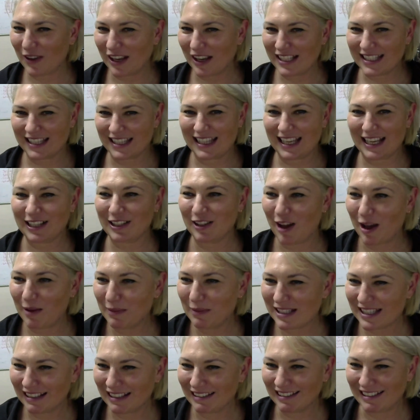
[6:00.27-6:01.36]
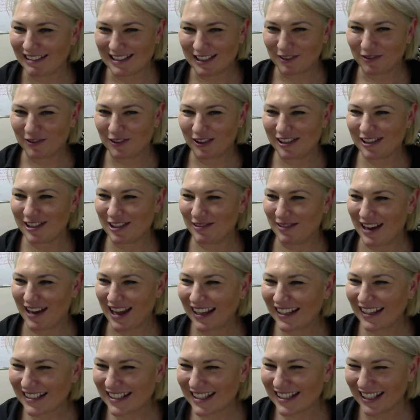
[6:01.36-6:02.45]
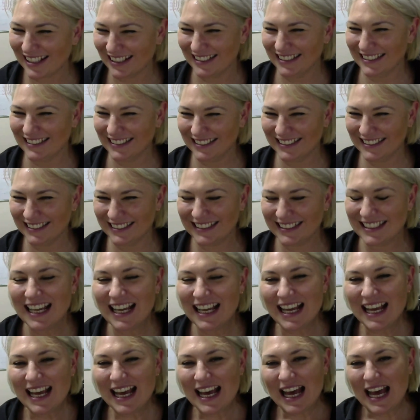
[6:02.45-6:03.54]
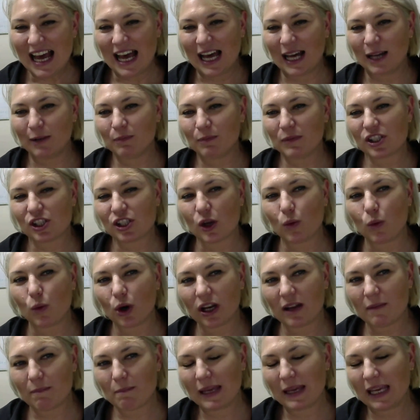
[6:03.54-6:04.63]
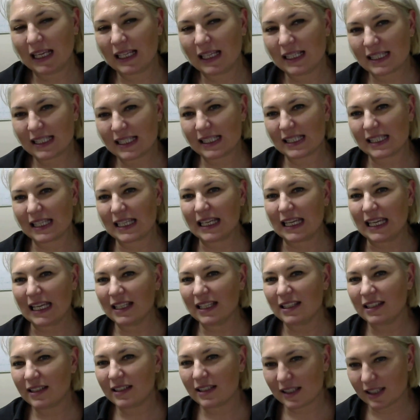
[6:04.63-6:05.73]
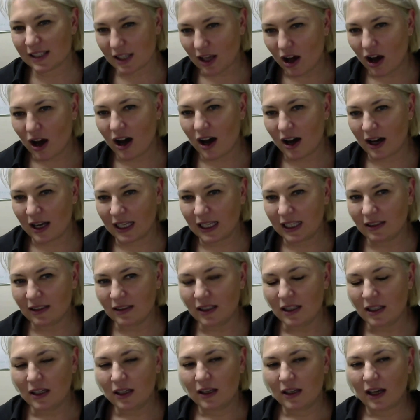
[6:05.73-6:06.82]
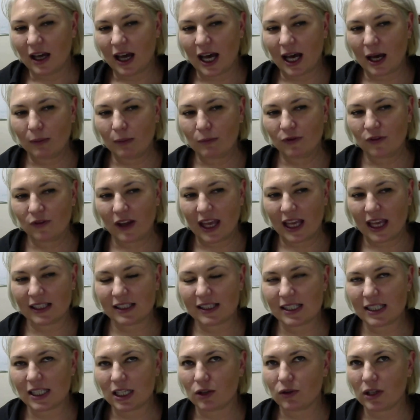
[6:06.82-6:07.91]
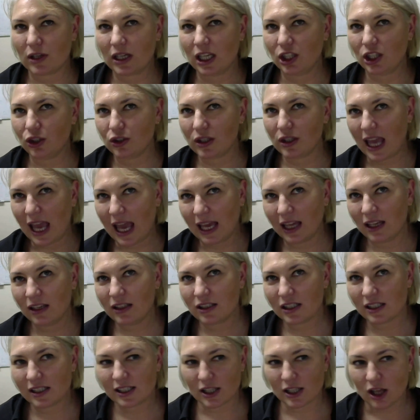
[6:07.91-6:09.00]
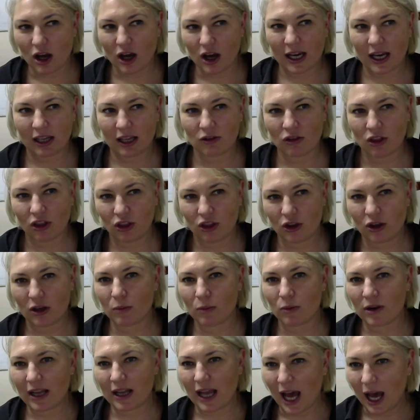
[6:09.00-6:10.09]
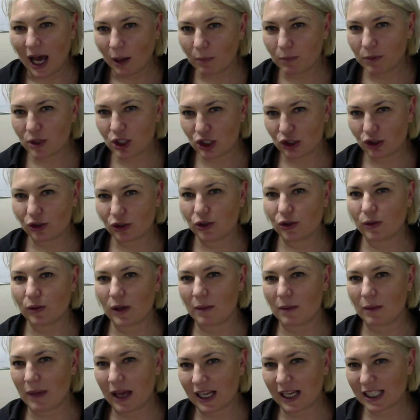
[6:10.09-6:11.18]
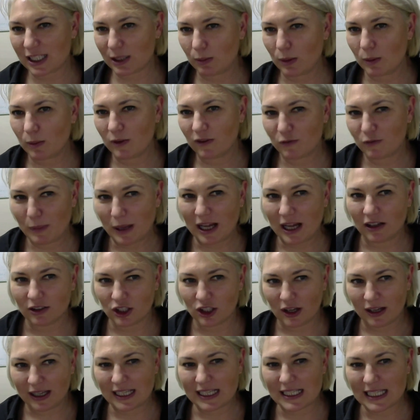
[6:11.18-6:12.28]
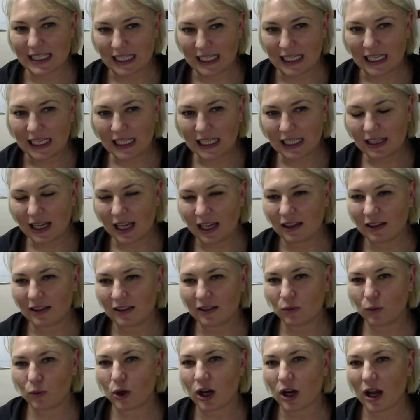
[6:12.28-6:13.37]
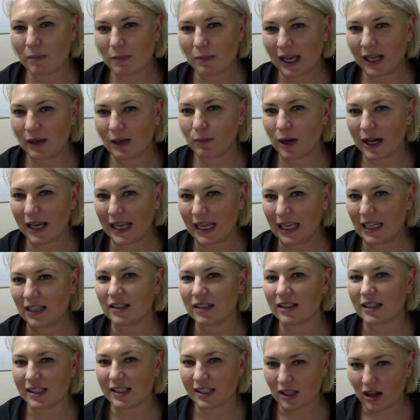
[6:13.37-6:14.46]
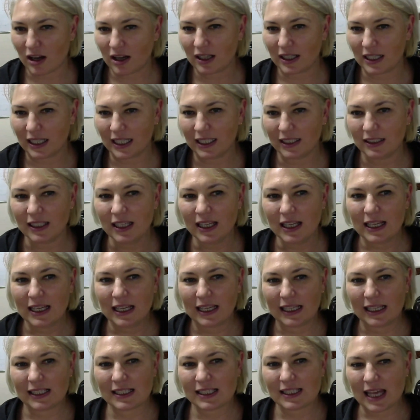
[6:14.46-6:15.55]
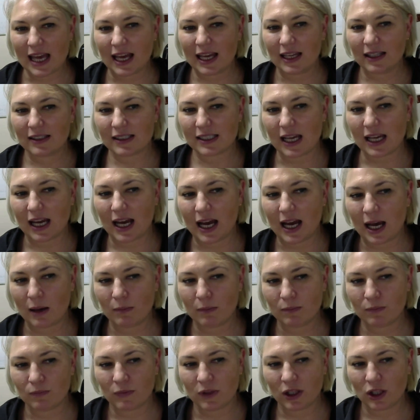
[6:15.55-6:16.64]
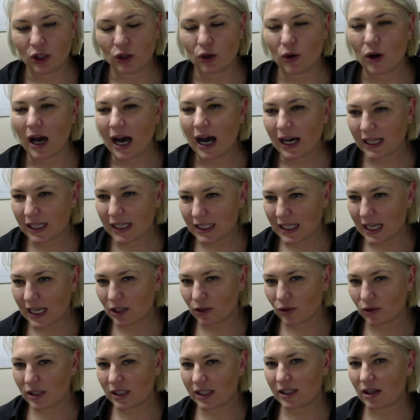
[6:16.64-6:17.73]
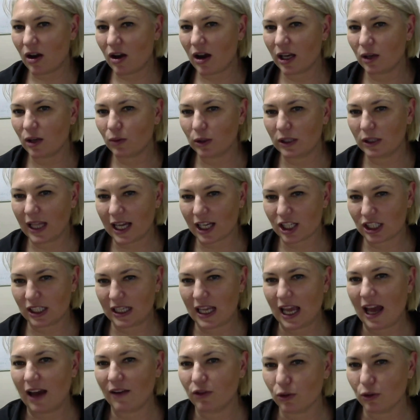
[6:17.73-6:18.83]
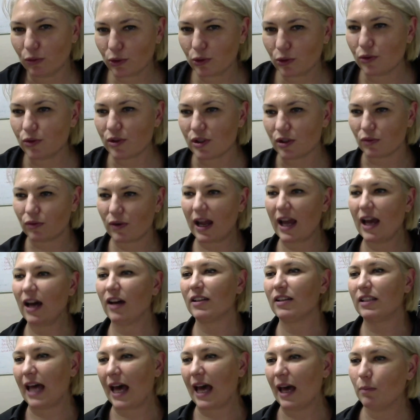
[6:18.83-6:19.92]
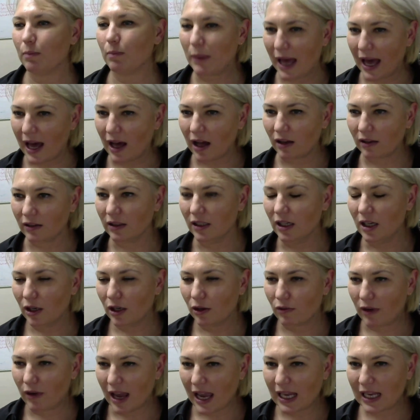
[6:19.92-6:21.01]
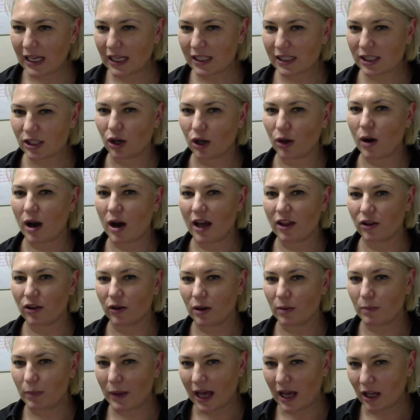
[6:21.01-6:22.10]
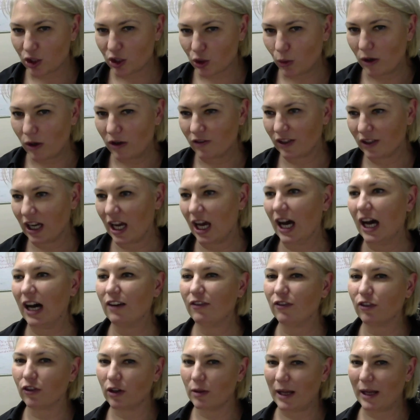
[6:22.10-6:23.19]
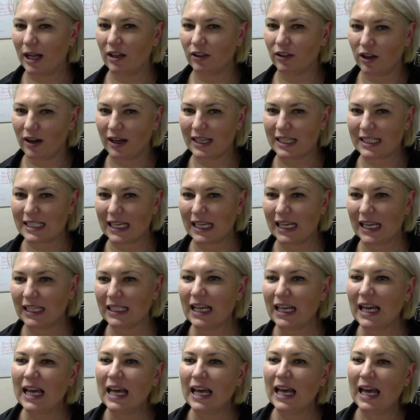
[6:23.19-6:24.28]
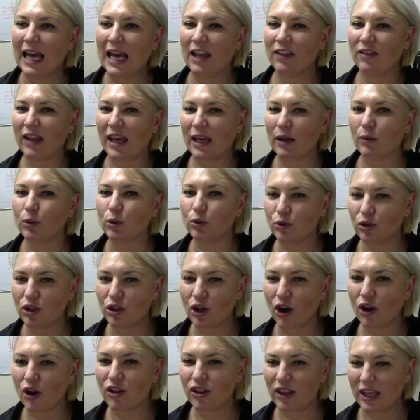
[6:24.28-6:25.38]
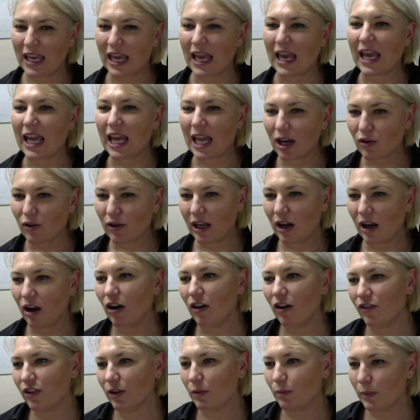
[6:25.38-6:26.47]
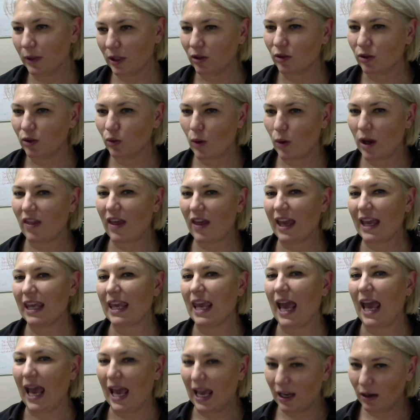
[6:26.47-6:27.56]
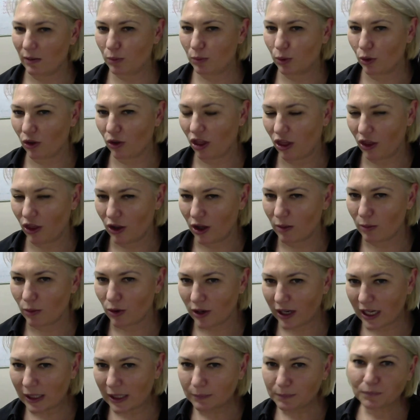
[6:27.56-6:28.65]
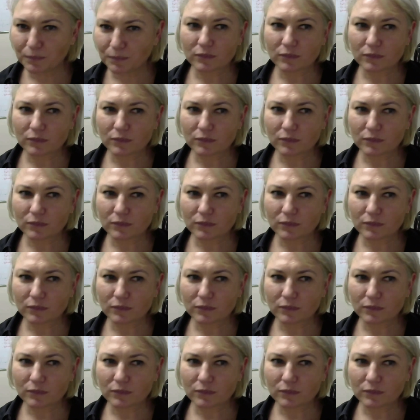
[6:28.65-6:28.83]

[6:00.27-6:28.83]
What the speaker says: face it, their climate's a little different to ours. So what it means is that in design for exterior, you can design Thermery up to a maximum of BAL 19. And what I mean by in design is that your architect or designer will actually have the rules around that BAL rating, so either a BAL 12.5 or a BAL 19. And they will know the area of the build where they can put Thermery